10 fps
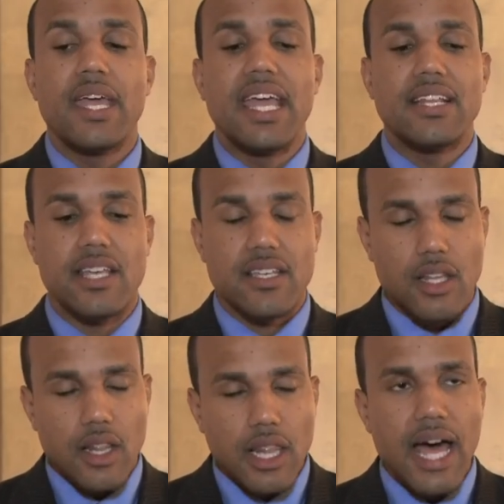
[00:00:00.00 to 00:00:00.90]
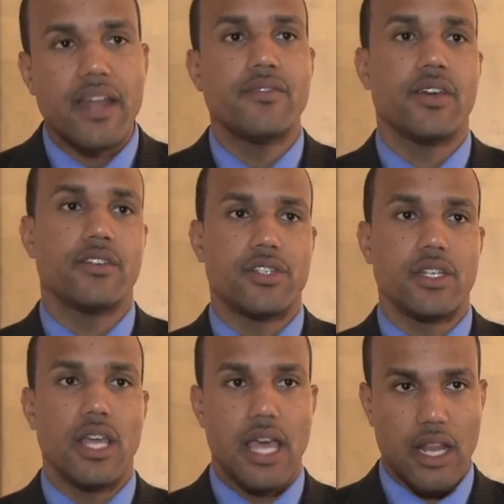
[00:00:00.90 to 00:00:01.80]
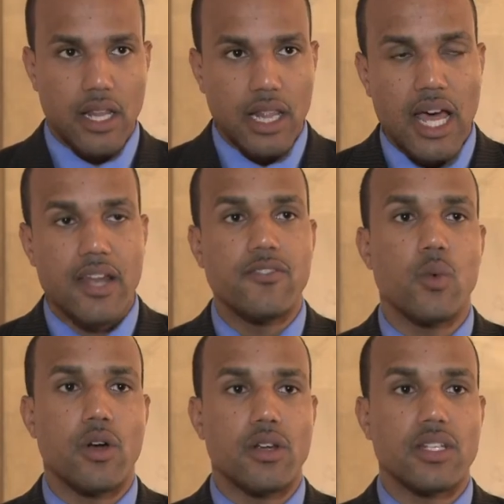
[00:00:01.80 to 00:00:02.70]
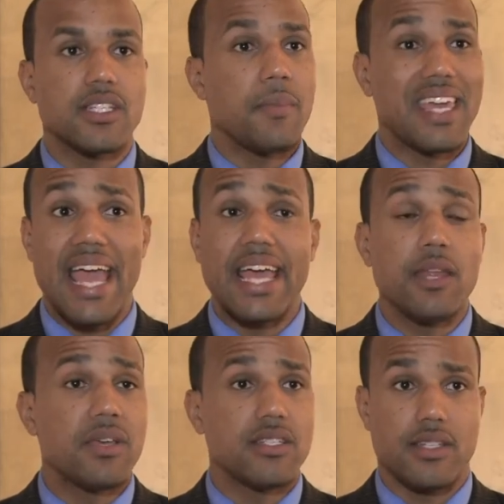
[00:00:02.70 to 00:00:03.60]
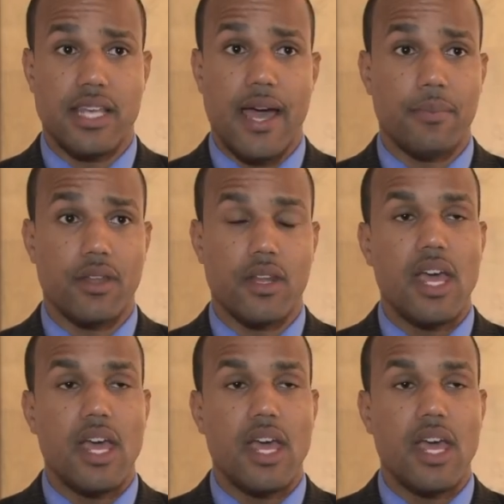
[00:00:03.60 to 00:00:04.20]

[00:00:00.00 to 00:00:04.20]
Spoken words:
It takes a lot of energy and a lot of work to make any business happen.